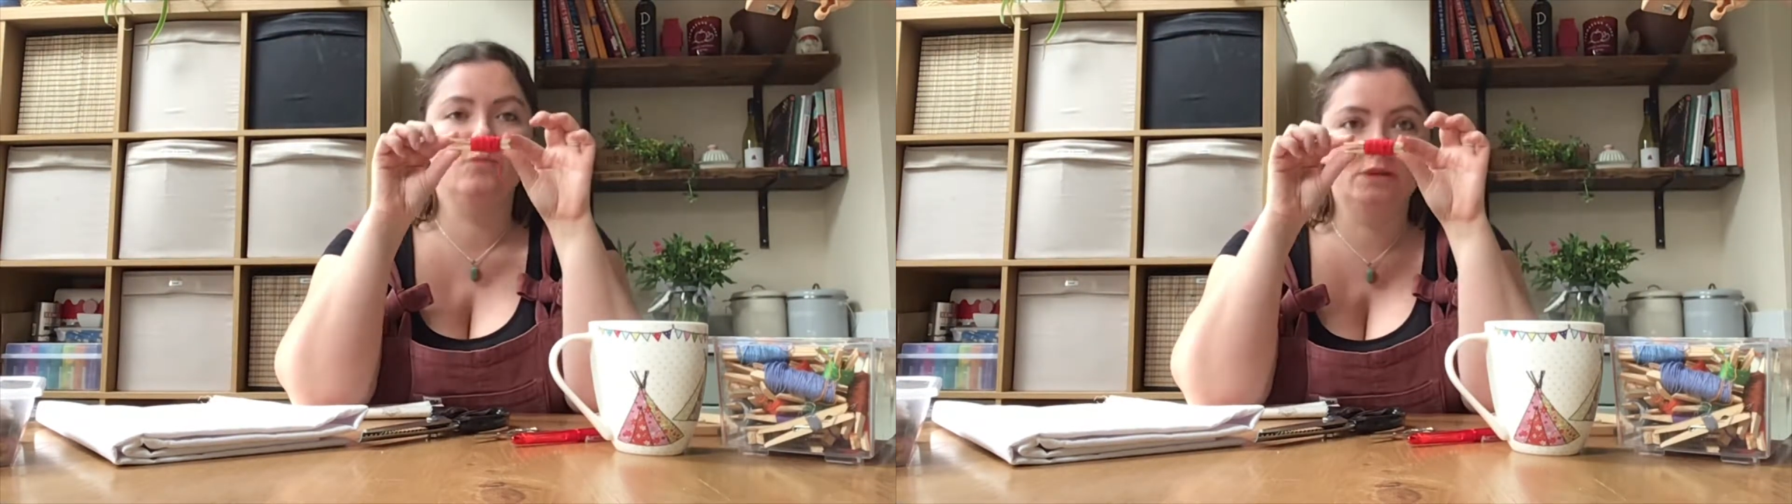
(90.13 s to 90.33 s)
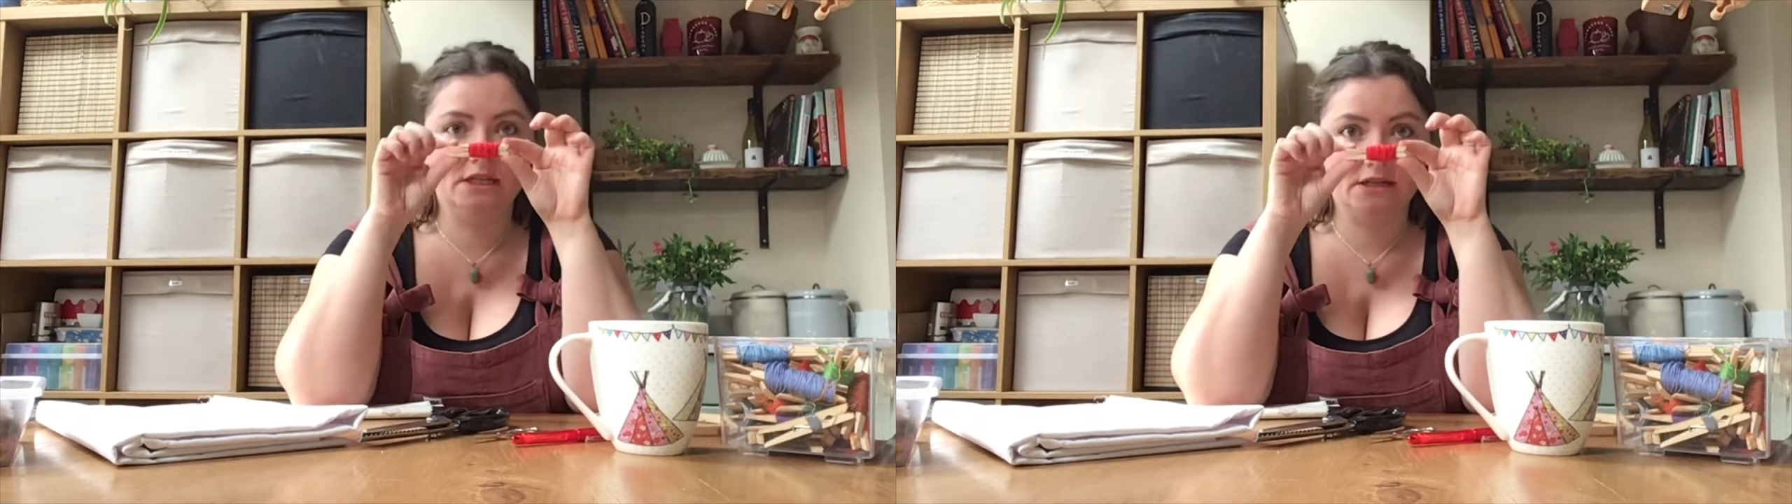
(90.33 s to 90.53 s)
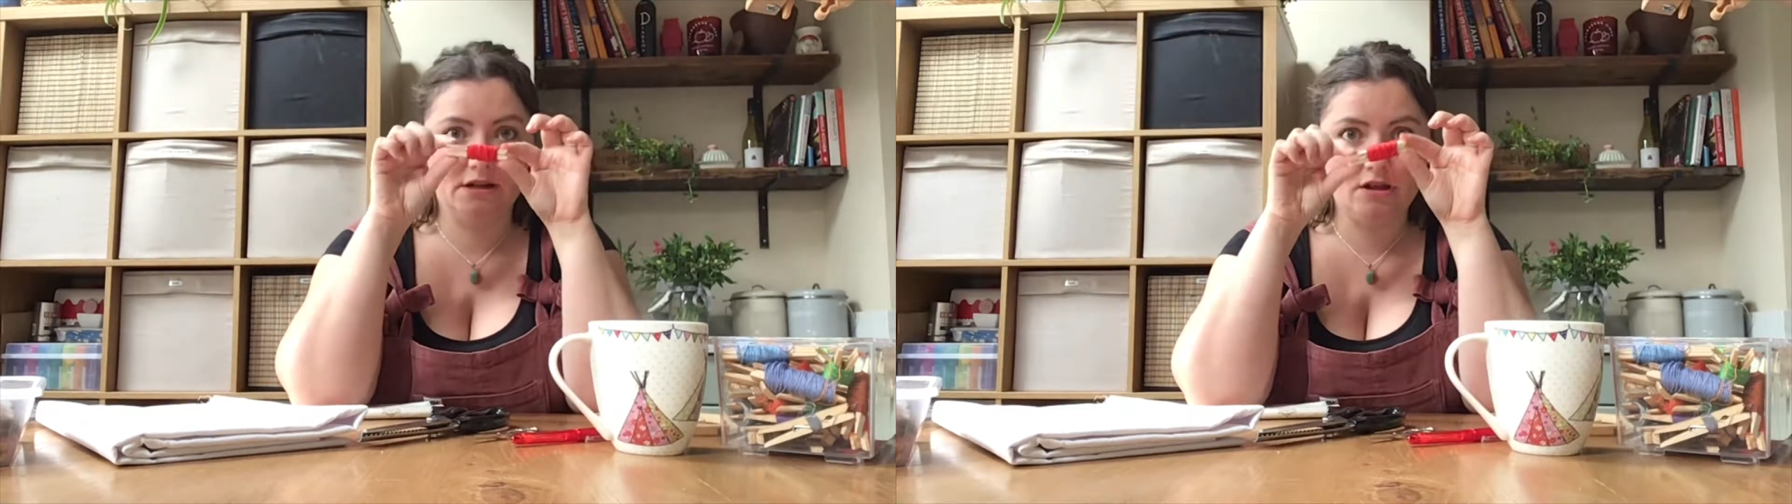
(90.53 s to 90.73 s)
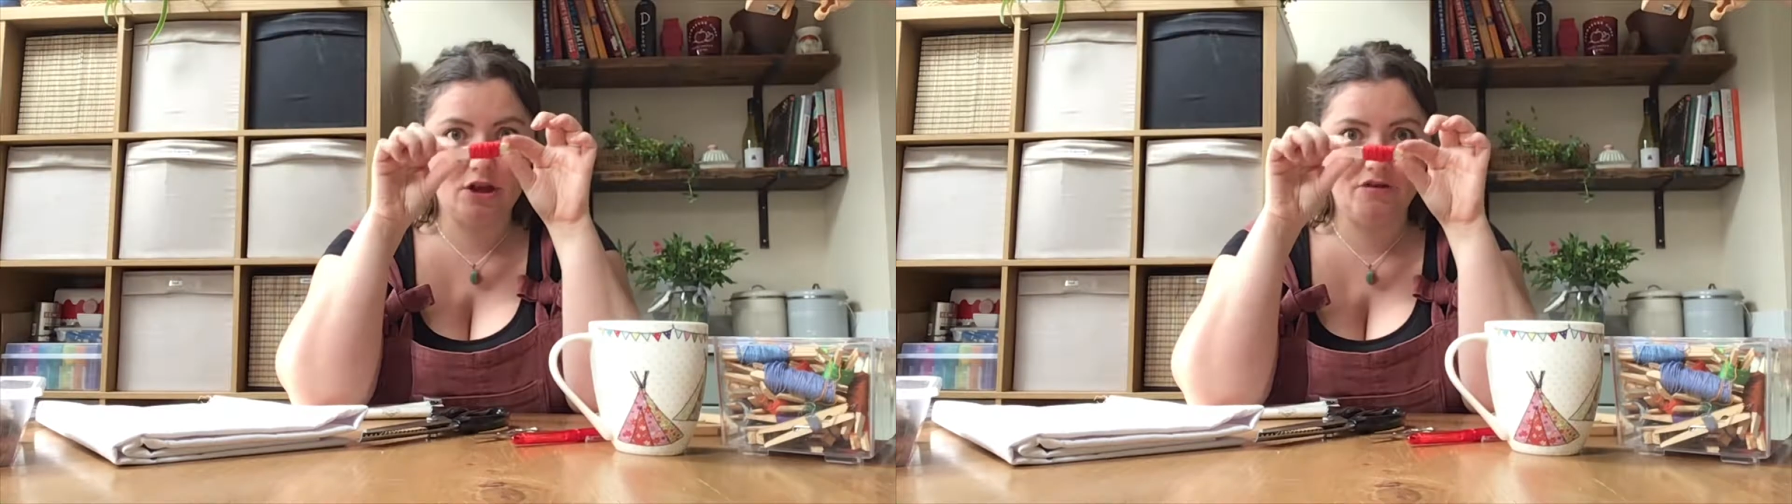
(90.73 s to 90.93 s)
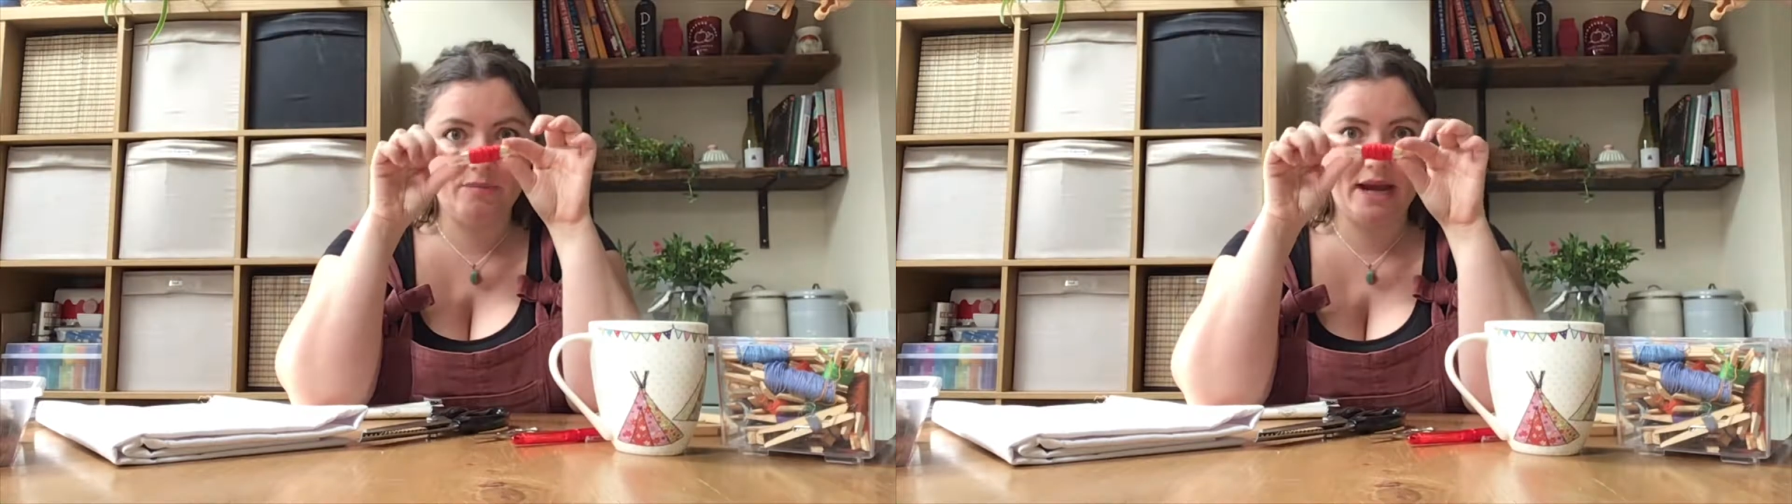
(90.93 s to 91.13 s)
wooden
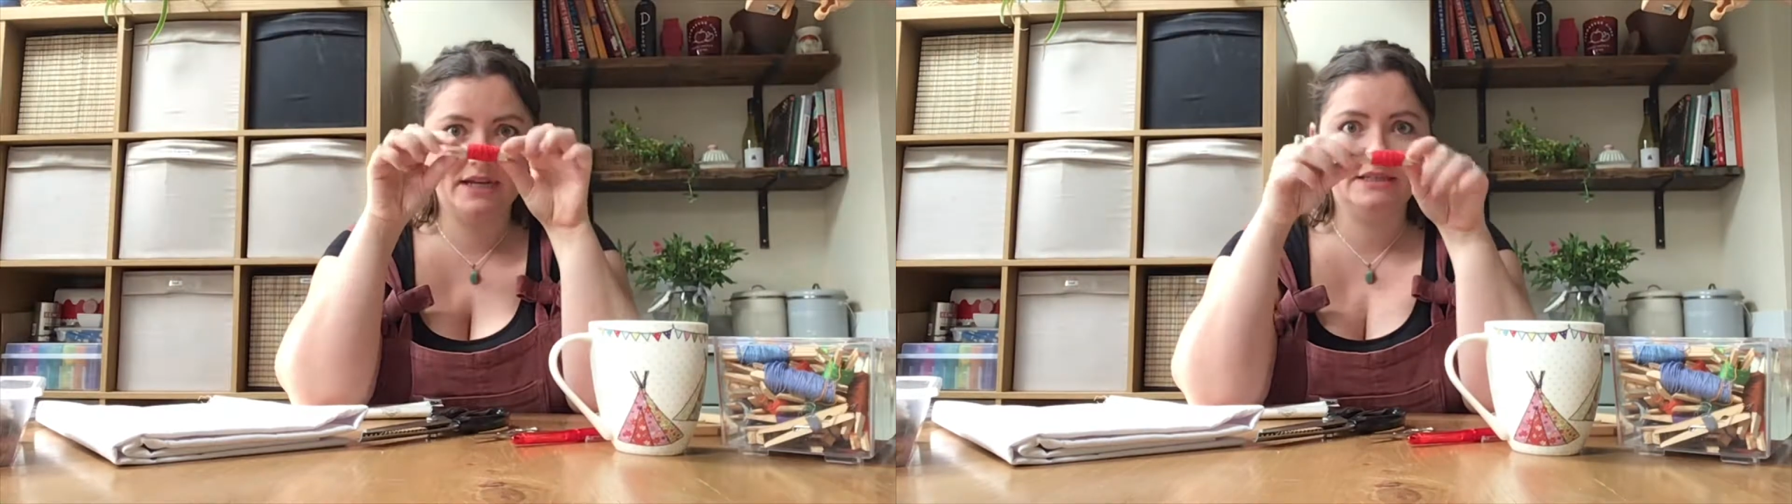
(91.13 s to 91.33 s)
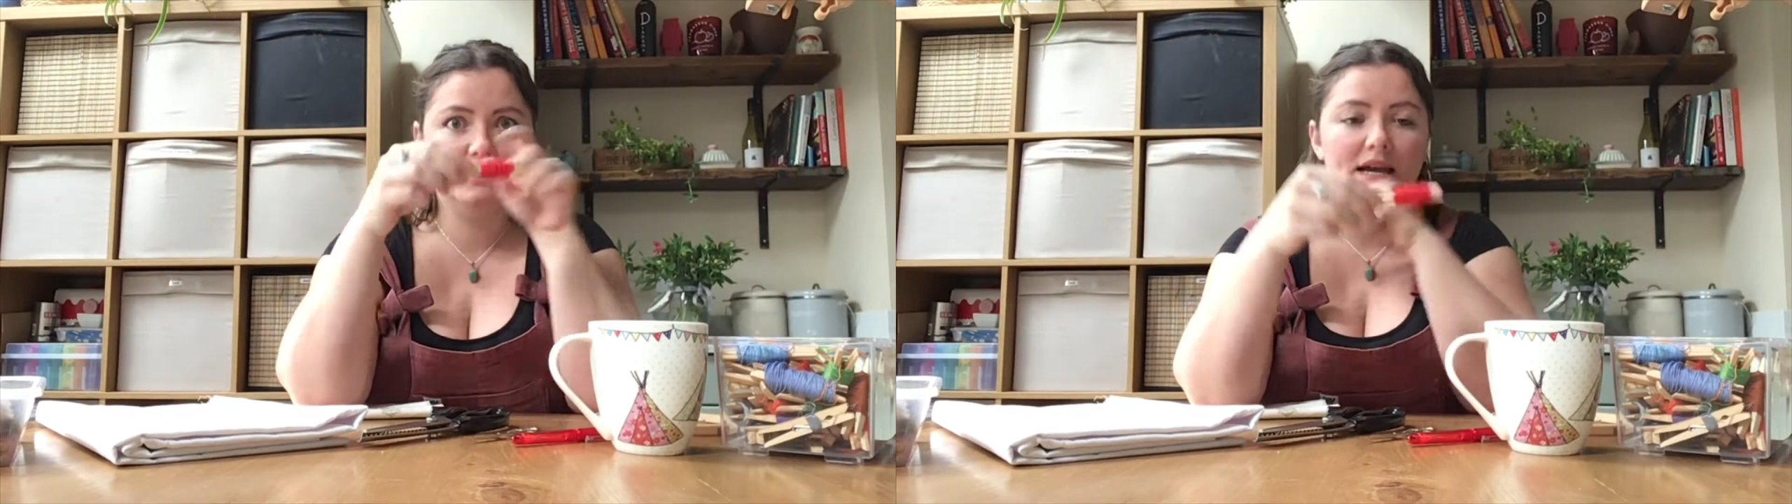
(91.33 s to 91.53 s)
clove pegs,